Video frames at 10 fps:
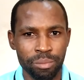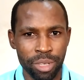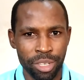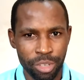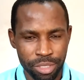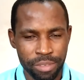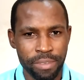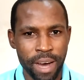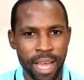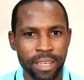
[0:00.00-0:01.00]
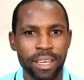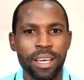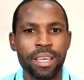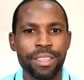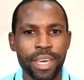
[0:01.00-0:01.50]
be notified.
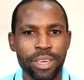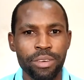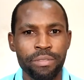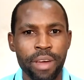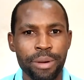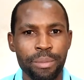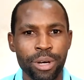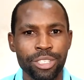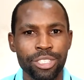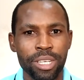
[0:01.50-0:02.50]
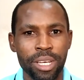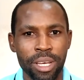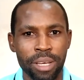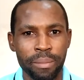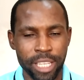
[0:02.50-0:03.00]
Thank you very much.
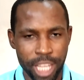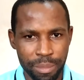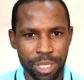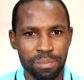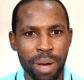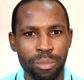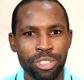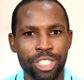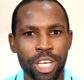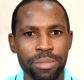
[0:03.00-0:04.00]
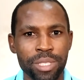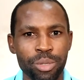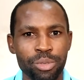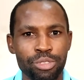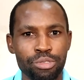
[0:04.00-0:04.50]
My name is Kpamor James
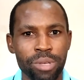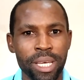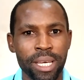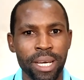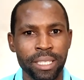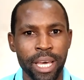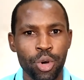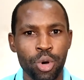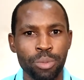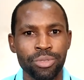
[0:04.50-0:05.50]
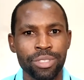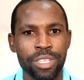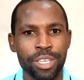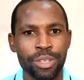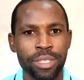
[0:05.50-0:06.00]
Suleh, and I hope to
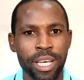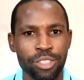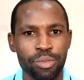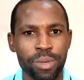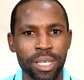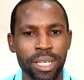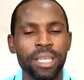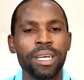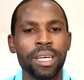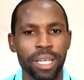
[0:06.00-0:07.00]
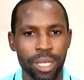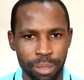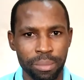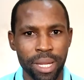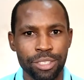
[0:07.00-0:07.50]
see you next week.
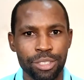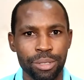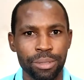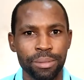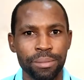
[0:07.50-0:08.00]
God bless you.